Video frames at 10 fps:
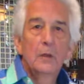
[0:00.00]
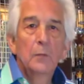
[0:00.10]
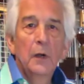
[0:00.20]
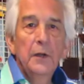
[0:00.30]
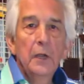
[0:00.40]

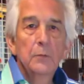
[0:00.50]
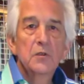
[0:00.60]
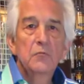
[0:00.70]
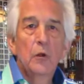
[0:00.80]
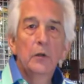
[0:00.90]
my name is
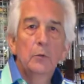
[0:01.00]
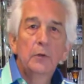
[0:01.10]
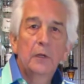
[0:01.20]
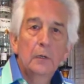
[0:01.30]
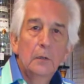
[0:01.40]
Roddy
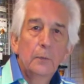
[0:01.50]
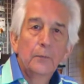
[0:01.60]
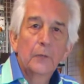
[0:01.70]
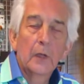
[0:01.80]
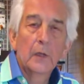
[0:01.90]
Waddell
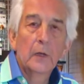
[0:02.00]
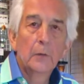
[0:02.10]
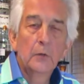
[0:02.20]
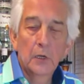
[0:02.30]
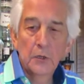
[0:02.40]
and
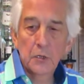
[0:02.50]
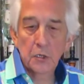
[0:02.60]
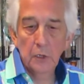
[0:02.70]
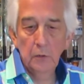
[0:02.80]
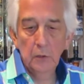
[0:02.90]
I'm going to
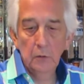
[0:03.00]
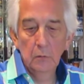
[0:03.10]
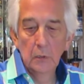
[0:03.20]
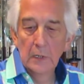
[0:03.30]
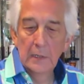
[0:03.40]
show you